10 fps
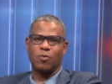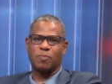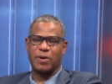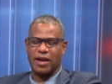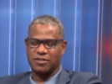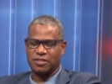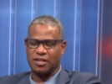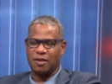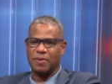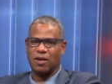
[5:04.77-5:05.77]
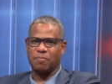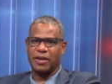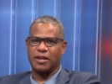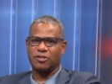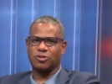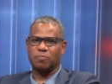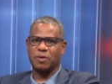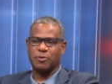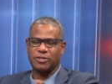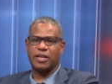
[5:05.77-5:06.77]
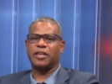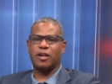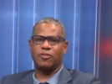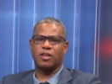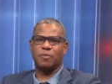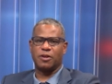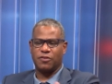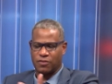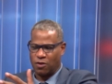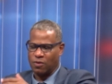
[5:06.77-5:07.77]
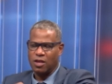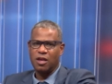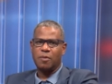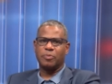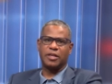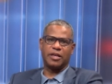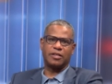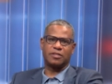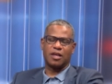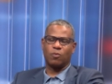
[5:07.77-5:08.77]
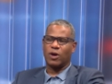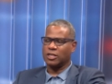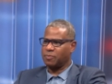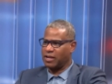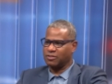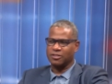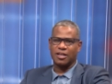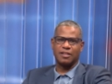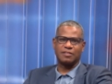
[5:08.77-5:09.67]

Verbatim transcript: uh, we're passionate about making sure people are taking care of the community. So please uh, watch Pastor